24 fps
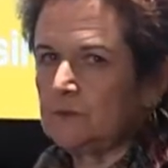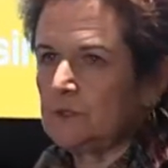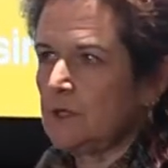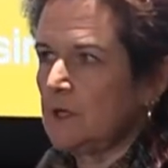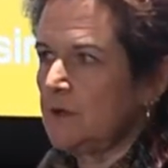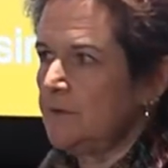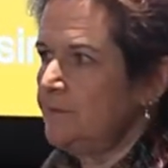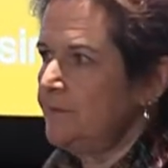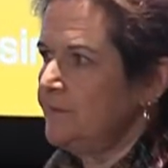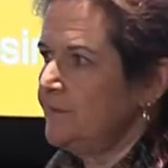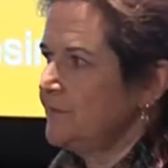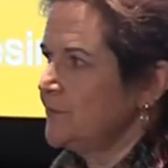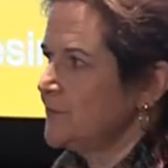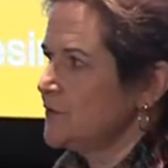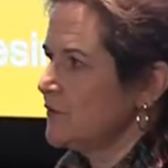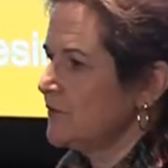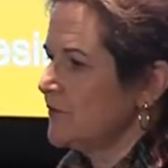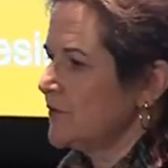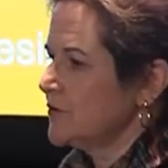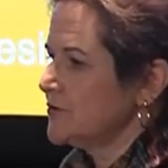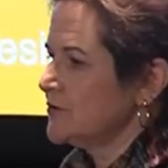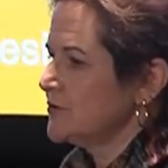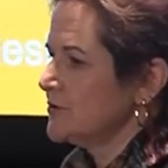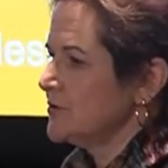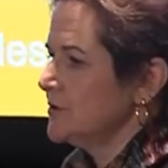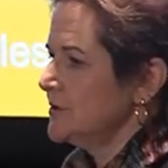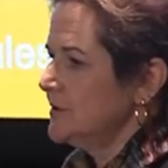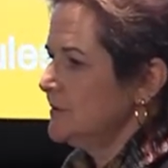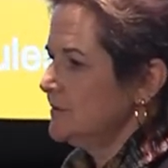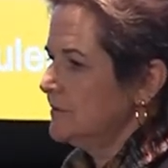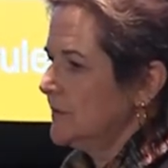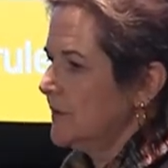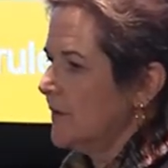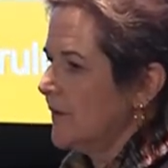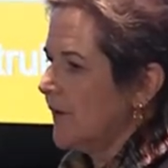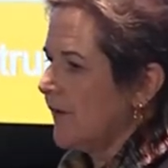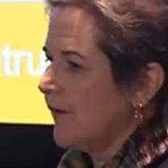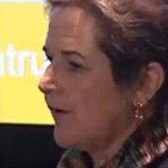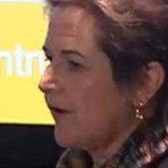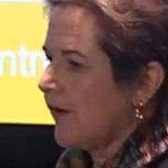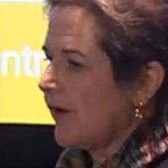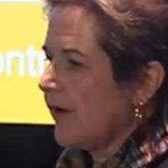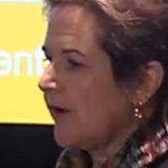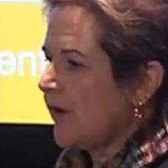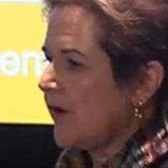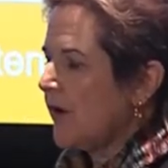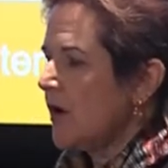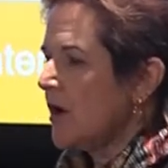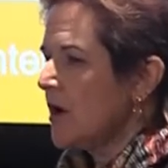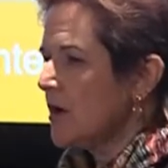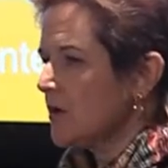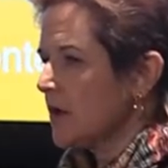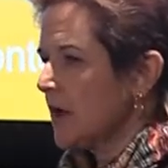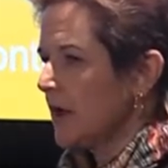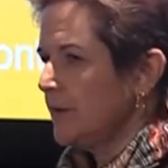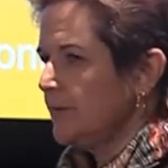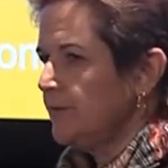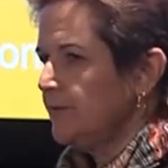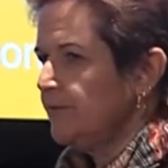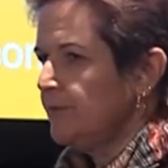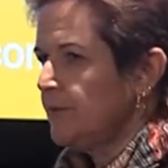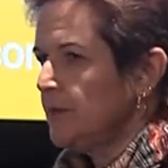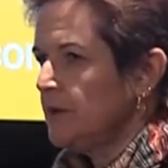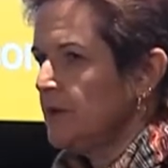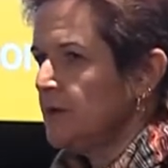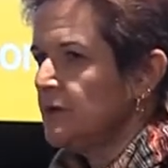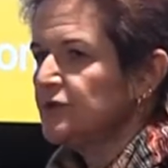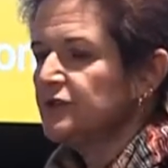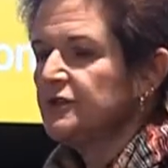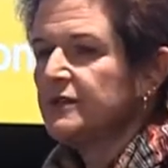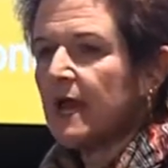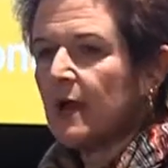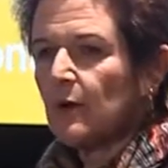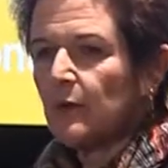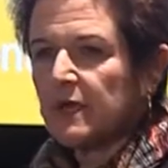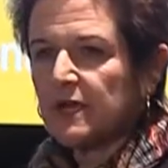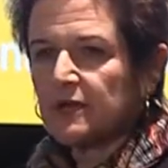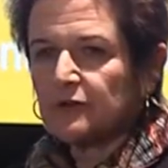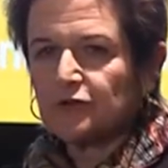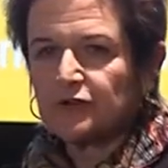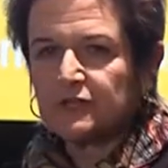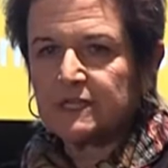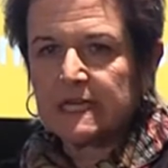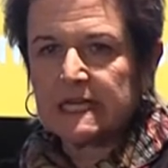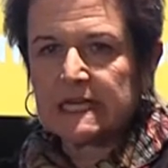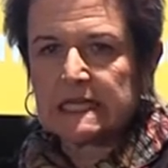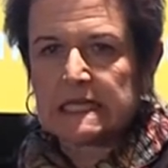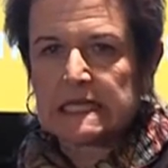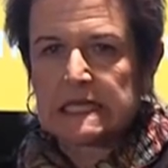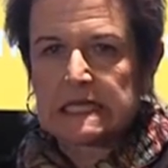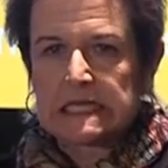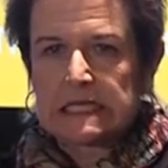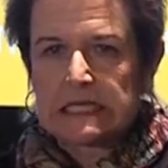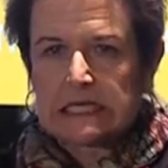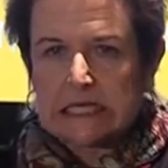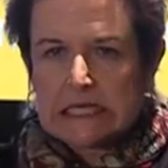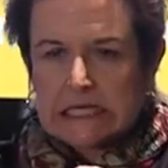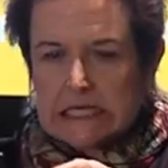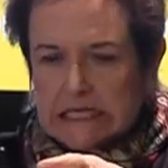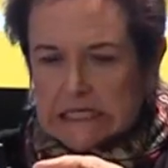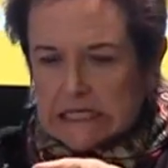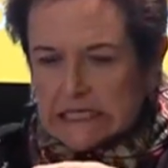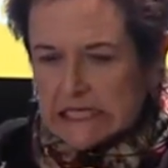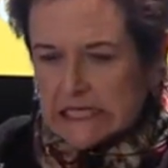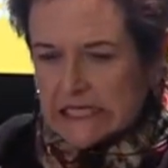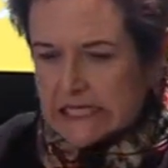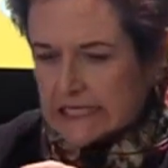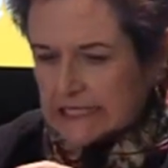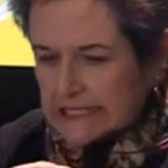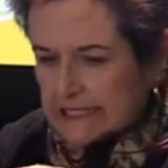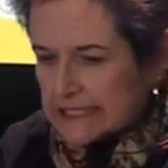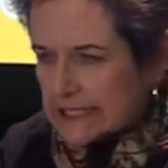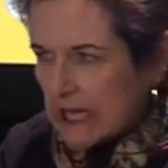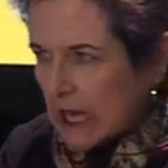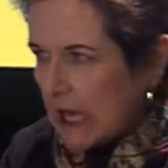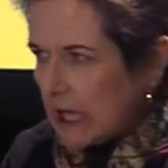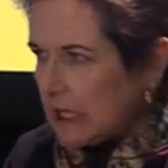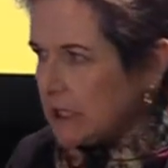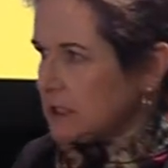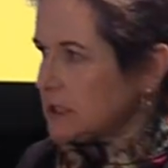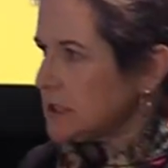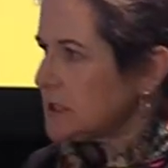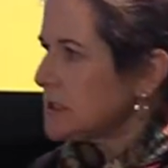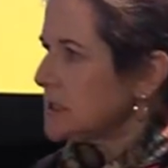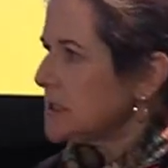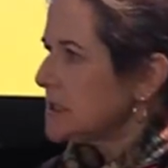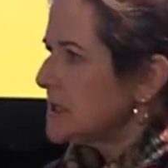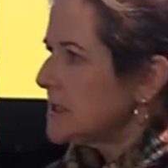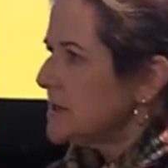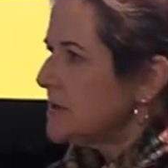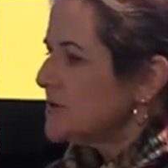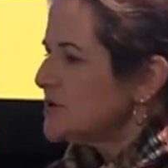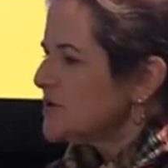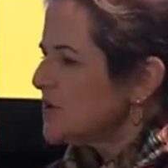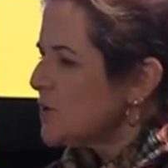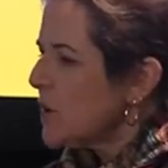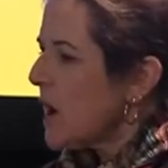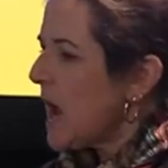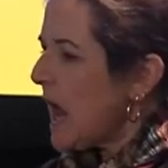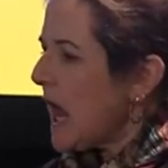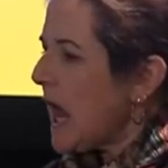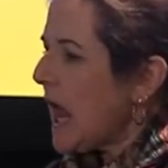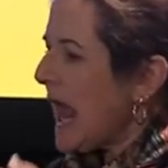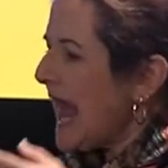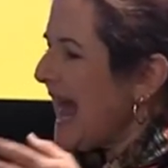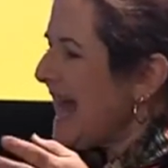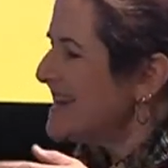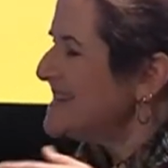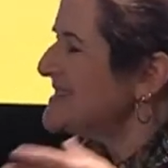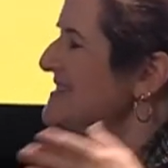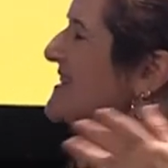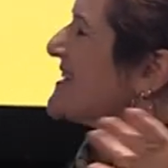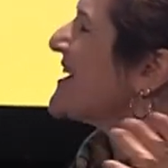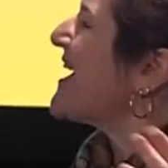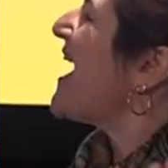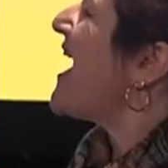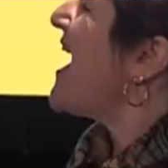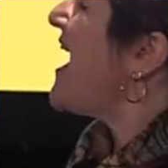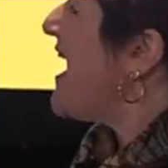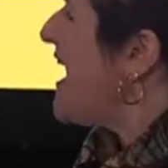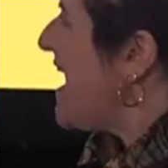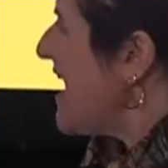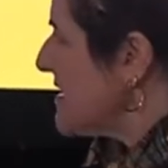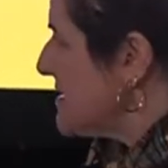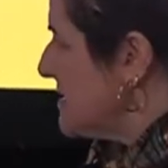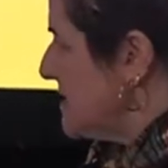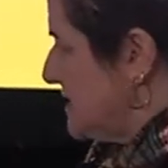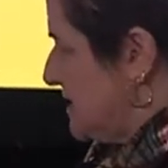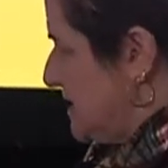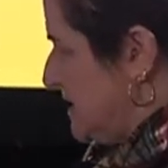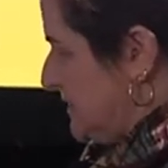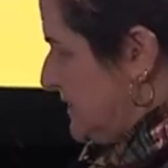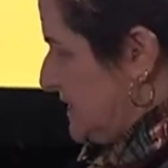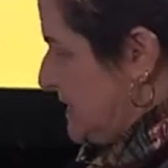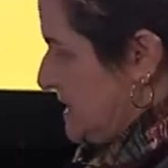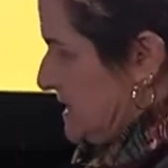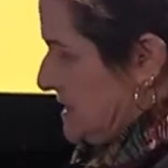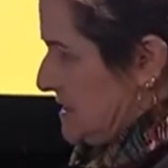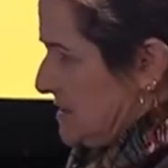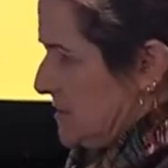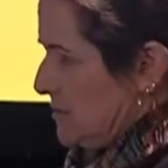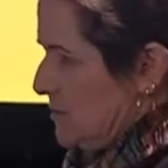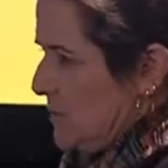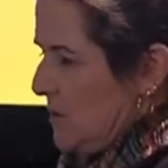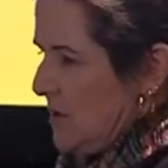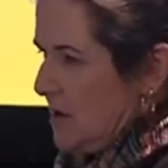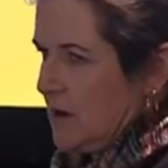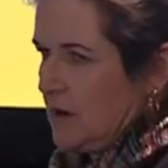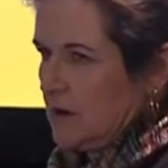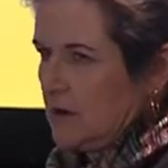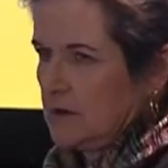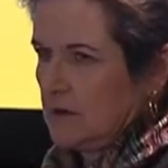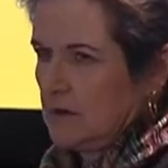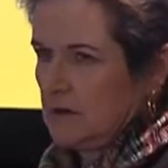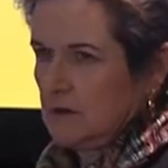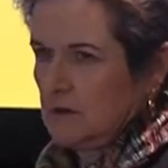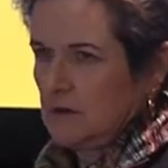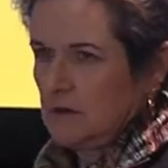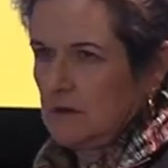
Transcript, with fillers: Okay, so far so good. Okay, so now we understand the insides. So how does a cognitive system work?